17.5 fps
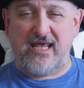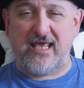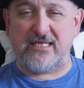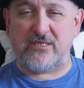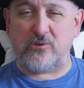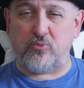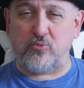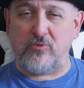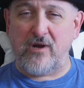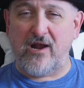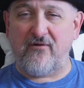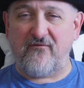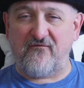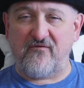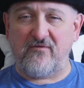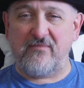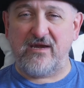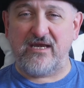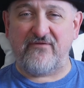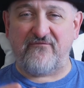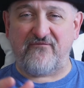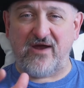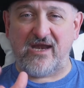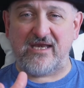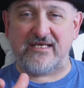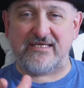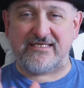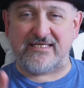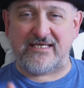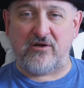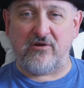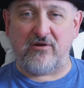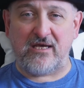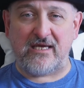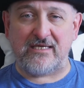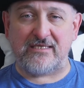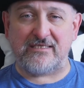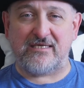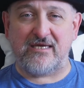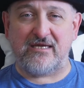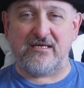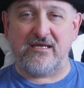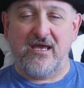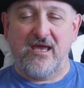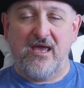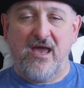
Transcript: It's rare for me to find a series that